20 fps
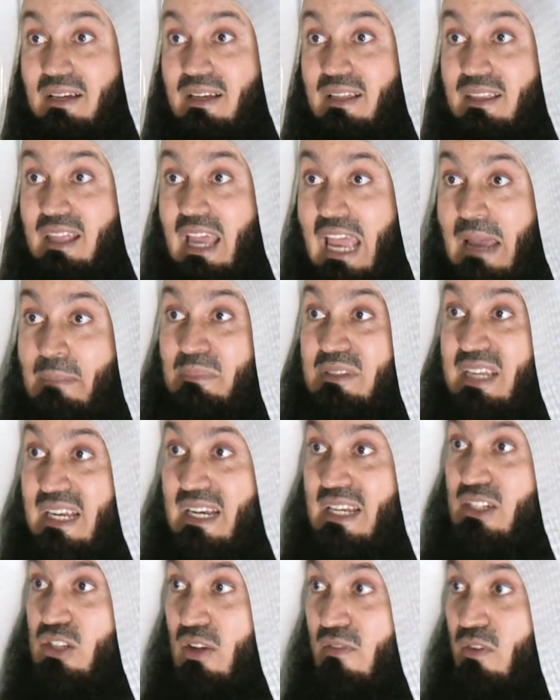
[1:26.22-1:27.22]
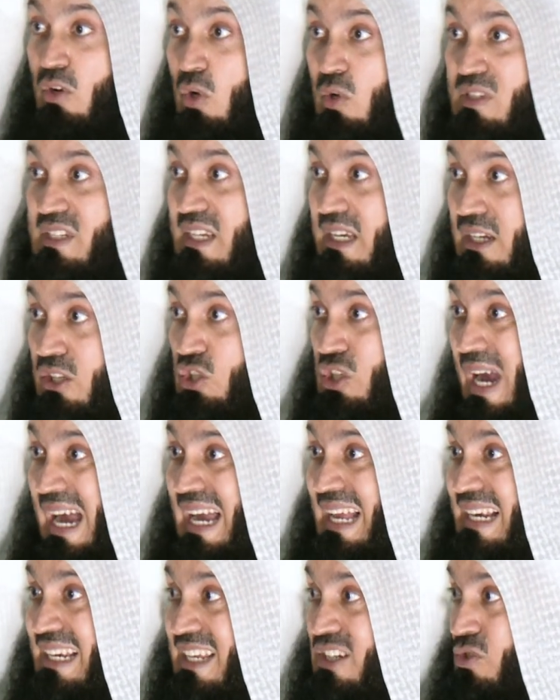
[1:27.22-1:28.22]
The emptiness of losing a
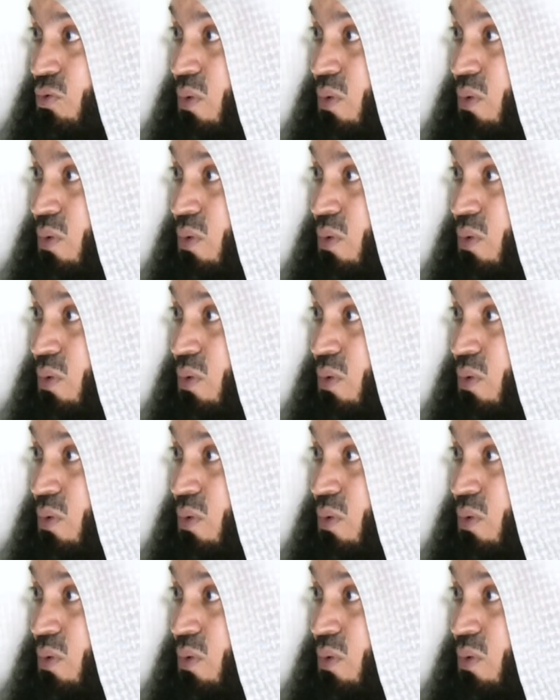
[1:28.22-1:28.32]
child is